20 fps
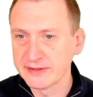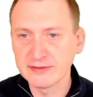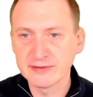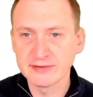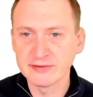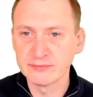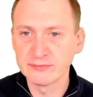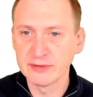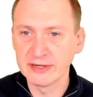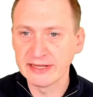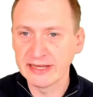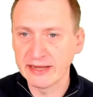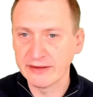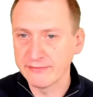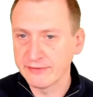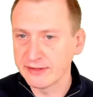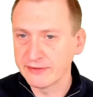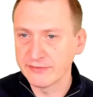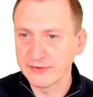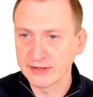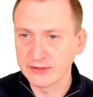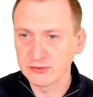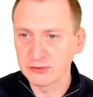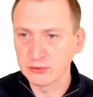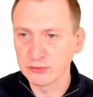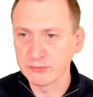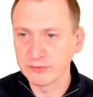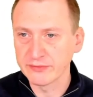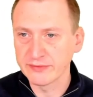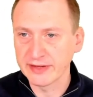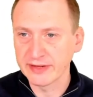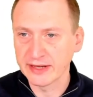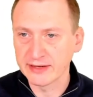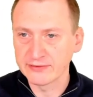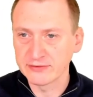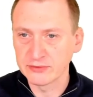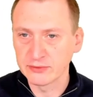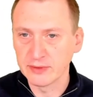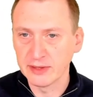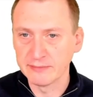doesn't really have anything to do with that.
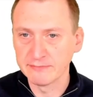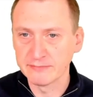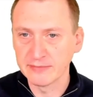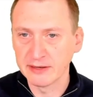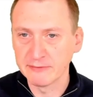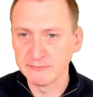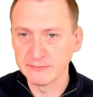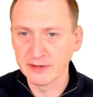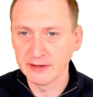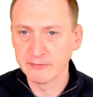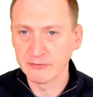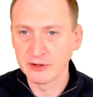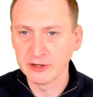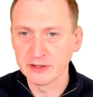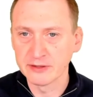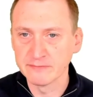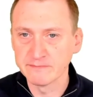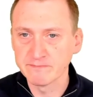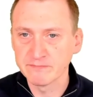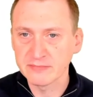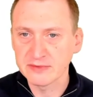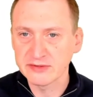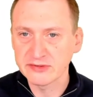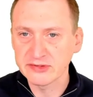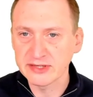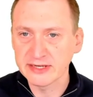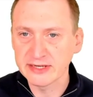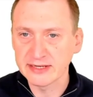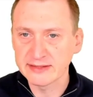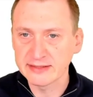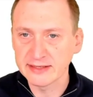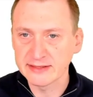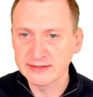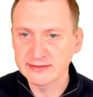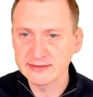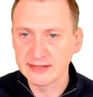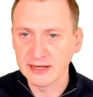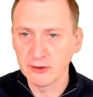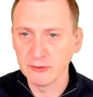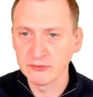So I'm gonna say that
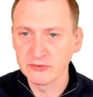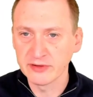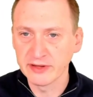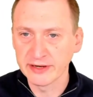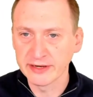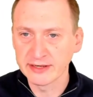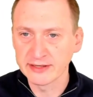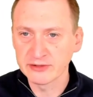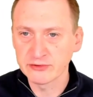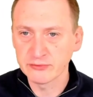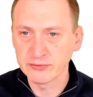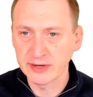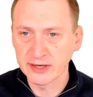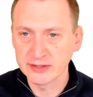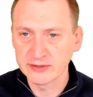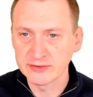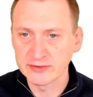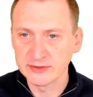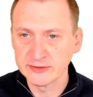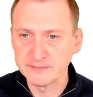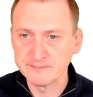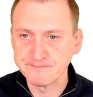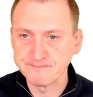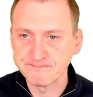sounds like a distractor.